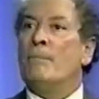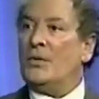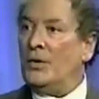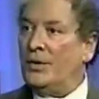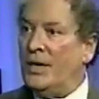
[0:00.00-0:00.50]

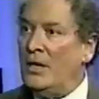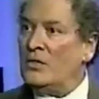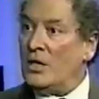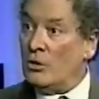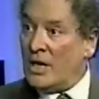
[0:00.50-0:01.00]
But the
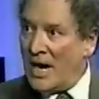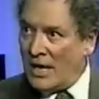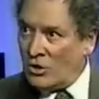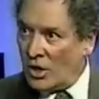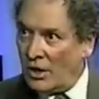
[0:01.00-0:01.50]
things that you
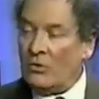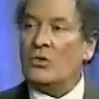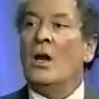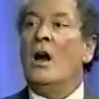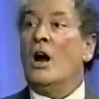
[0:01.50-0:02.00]
can
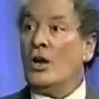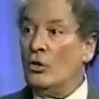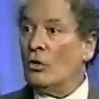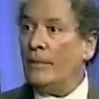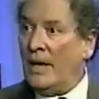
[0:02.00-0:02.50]
change are
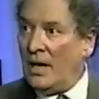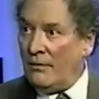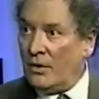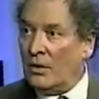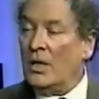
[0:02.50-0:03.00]
your
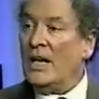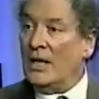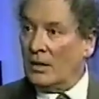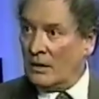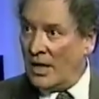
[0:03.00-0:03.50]
behavior
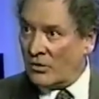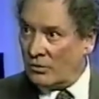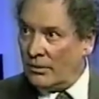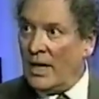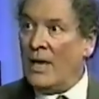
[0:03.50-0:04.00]
in the
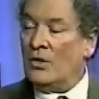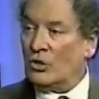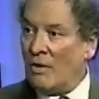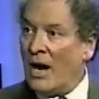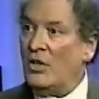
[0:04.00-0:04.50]
classroom and the
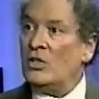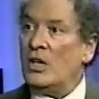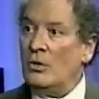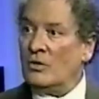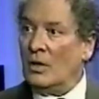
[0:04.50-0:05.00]
strategies
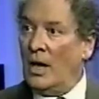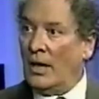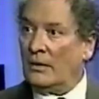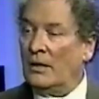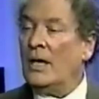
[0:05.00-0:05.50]
that you
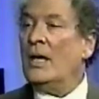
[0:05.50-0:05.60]
select.